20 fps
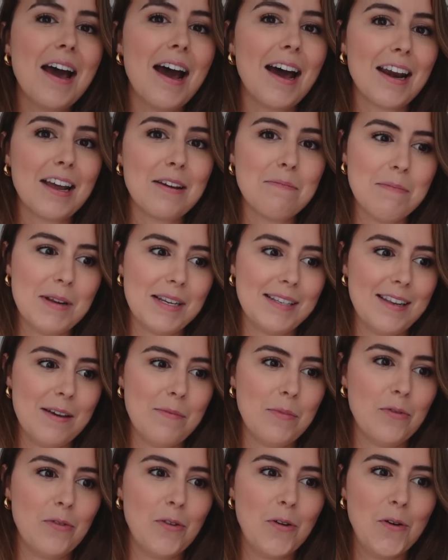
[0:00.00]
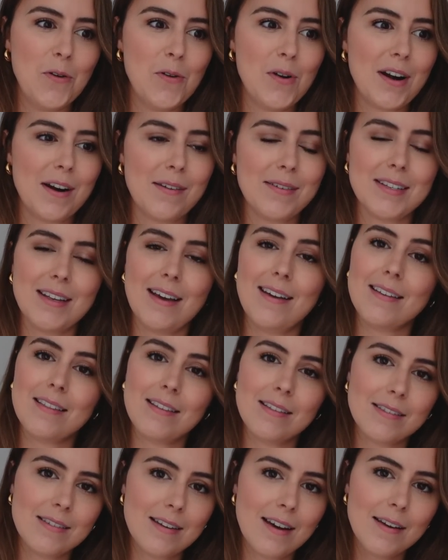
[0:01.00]
and I missed it before and I was like
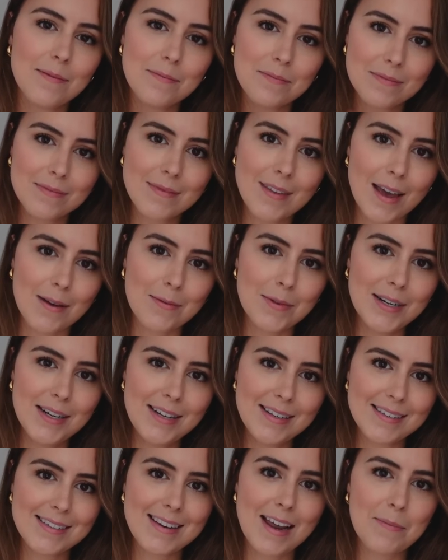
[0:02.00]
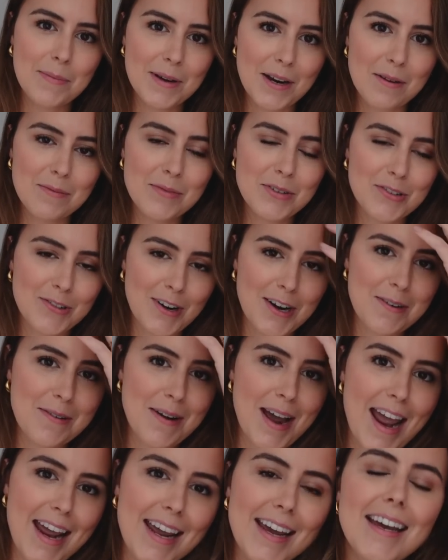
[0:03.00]
this time I'm gonna snap it up straight
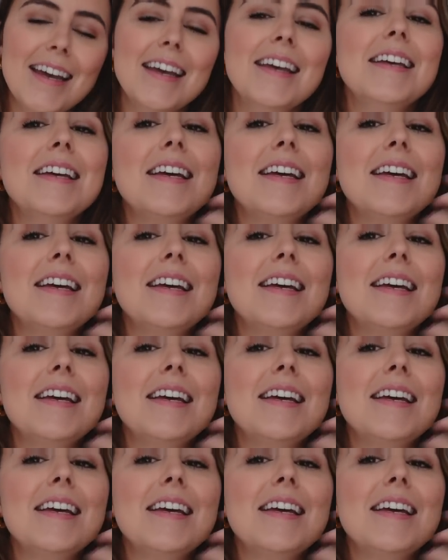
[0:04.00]
away.